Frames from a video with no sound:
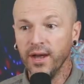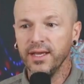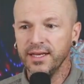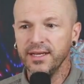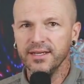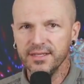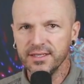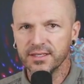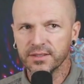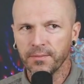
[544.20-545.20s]
it
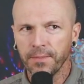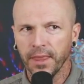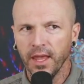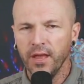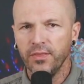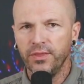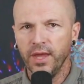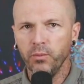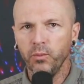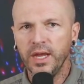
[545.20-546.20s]
is,
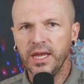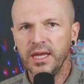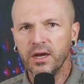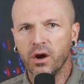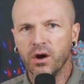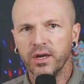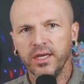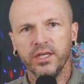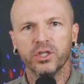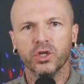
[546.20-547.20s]
then we are
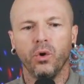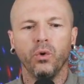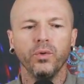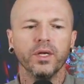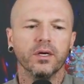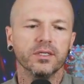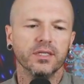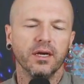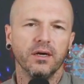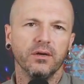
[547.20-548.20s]
each holding
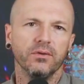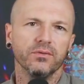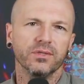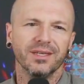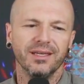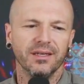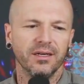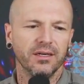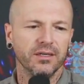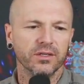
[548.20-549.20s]
ourselves in
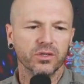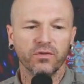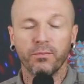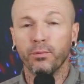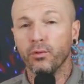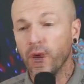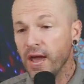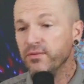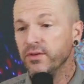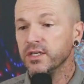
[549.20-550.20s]
a sort of
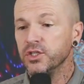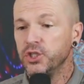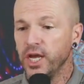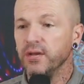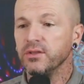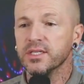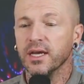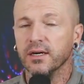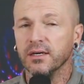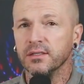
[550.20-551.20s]
private jail
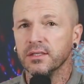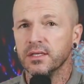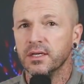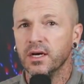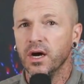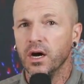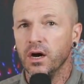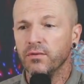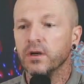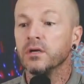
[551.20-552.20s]
cell
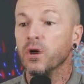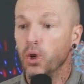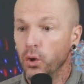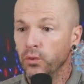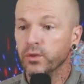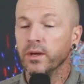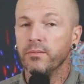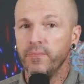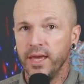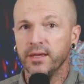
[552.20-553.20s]
of our own
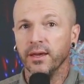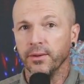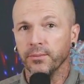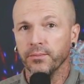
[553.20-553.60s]
making.